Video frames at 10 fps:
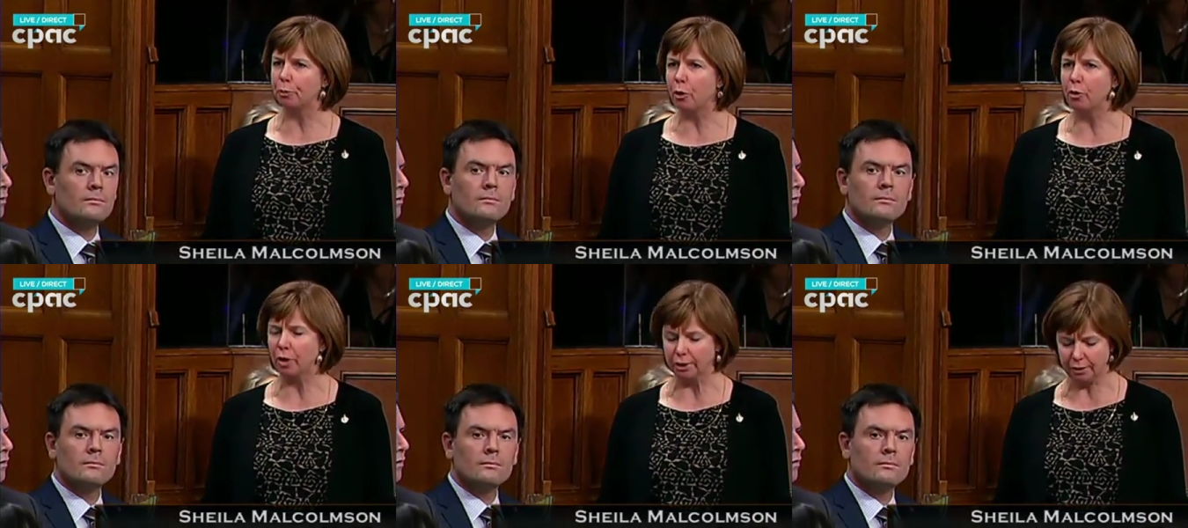
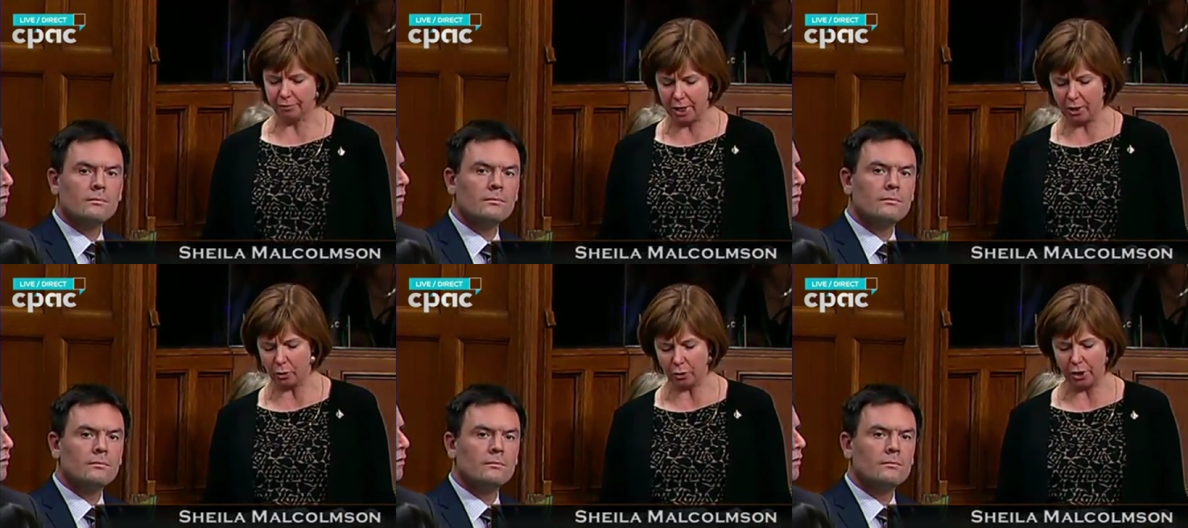Speaker 1: progress of the
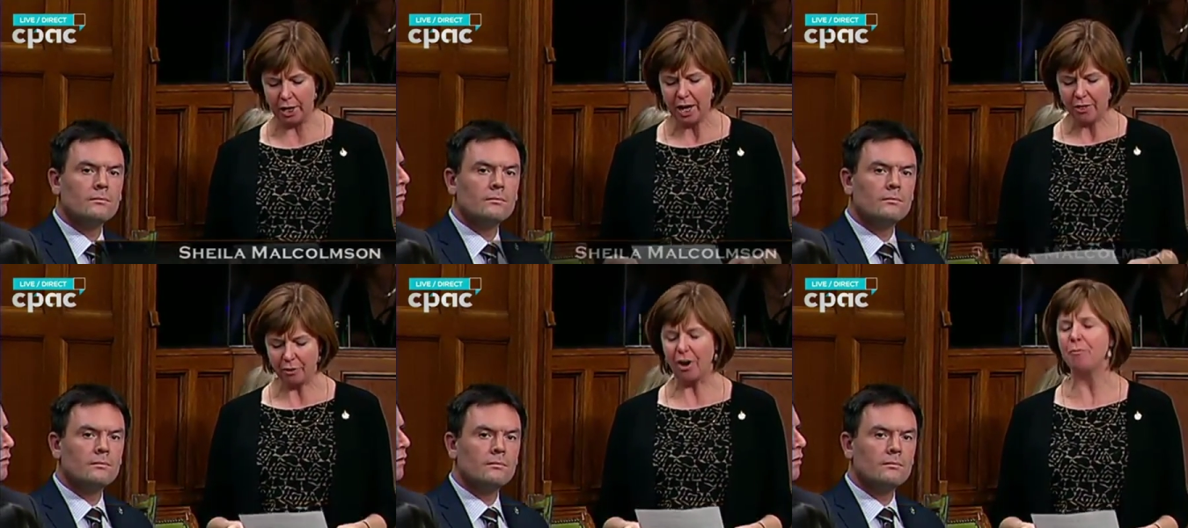inquiry,
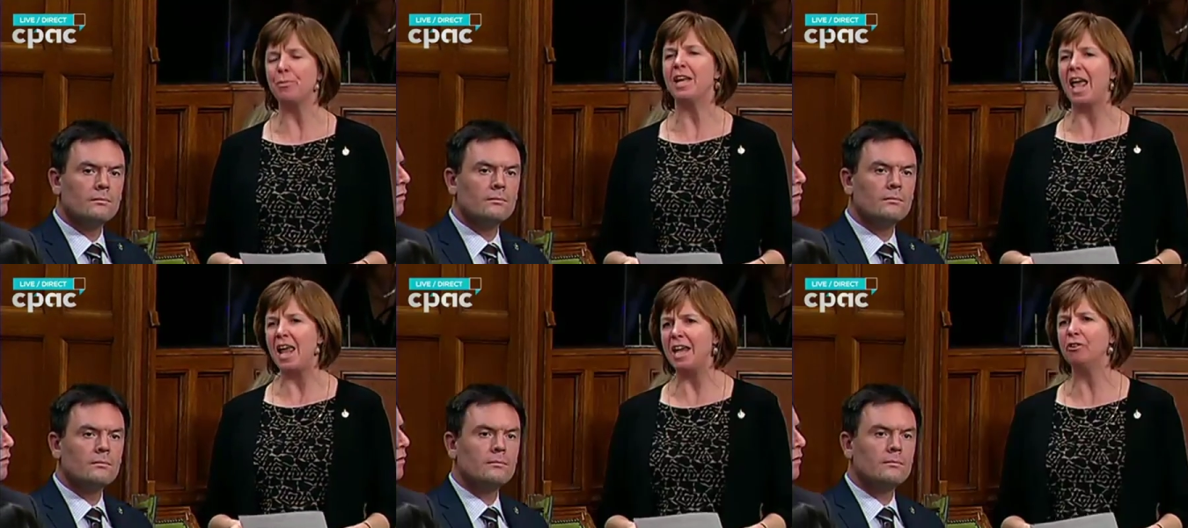there have been
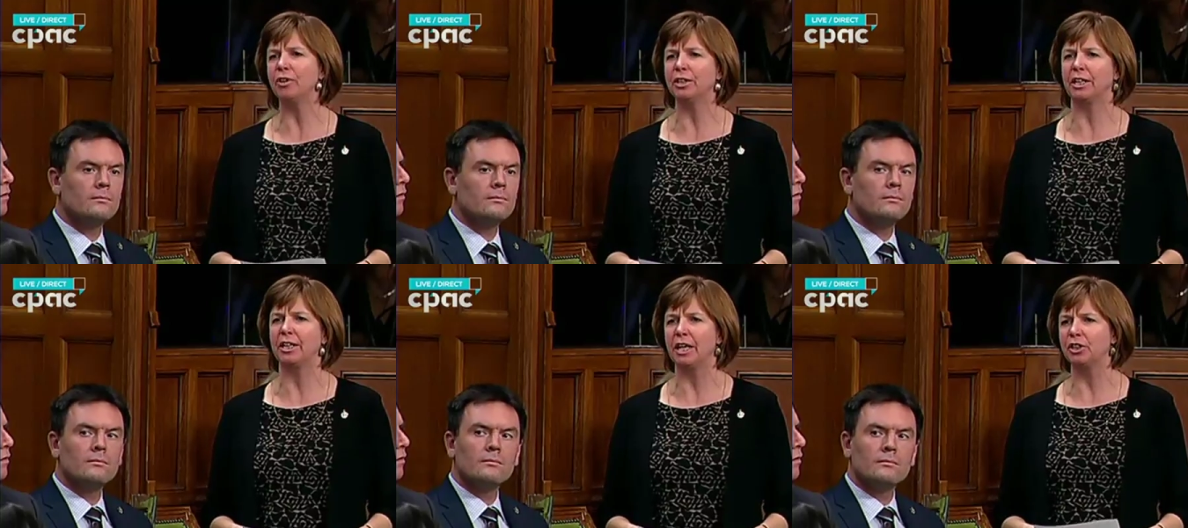eight
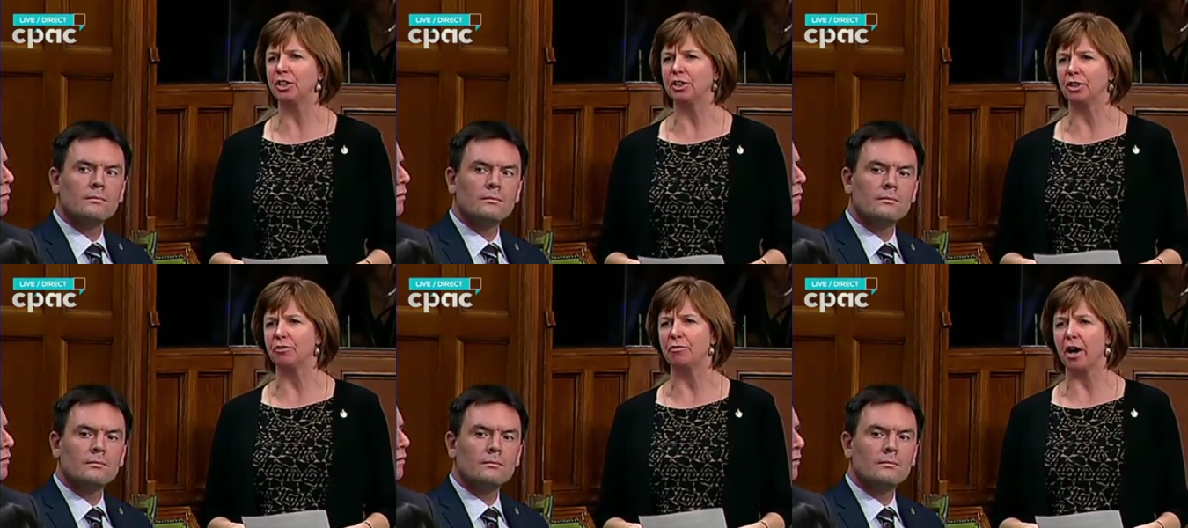resignations
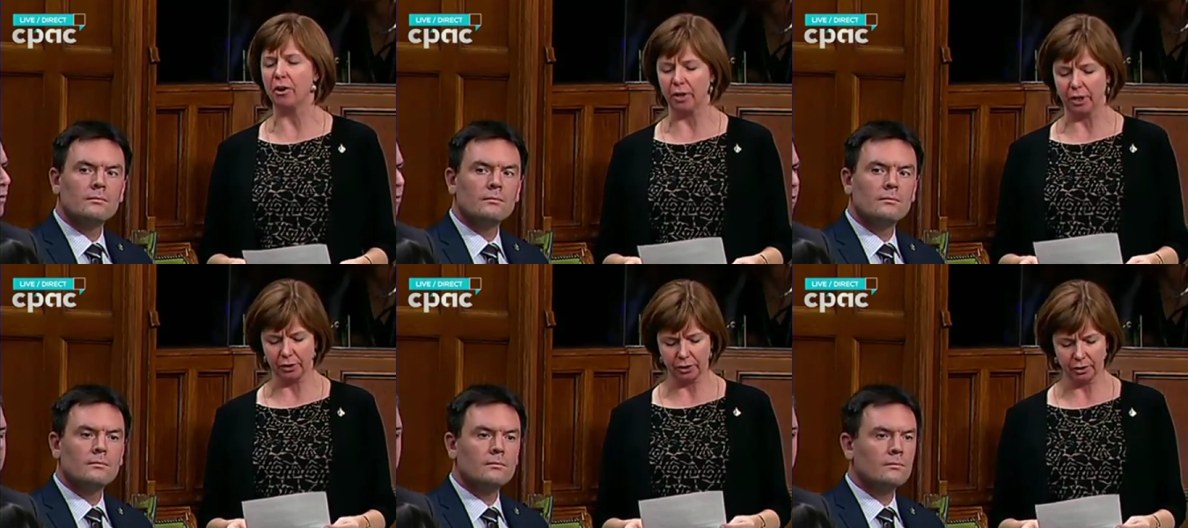and
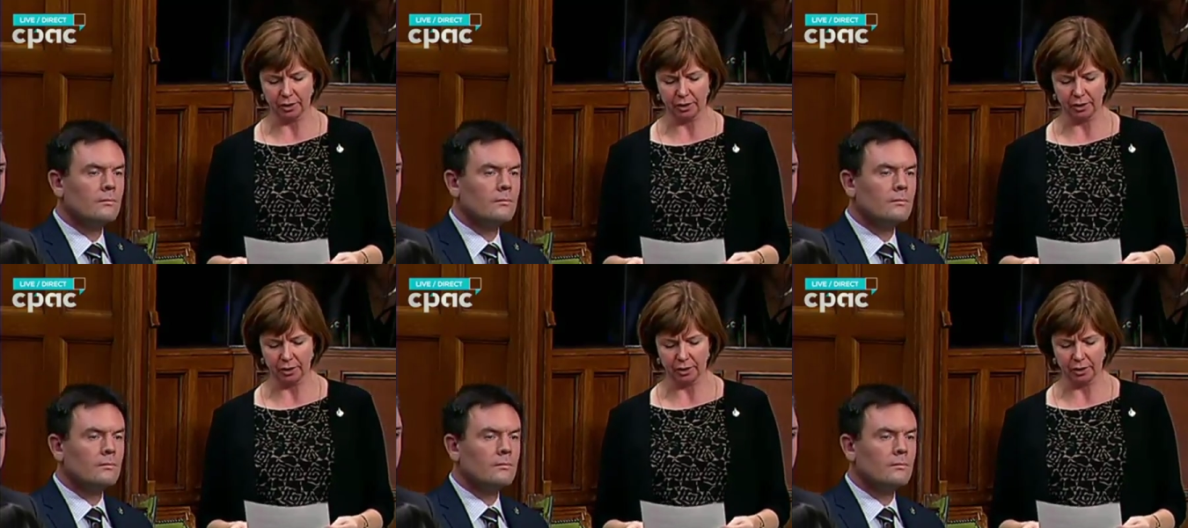firings.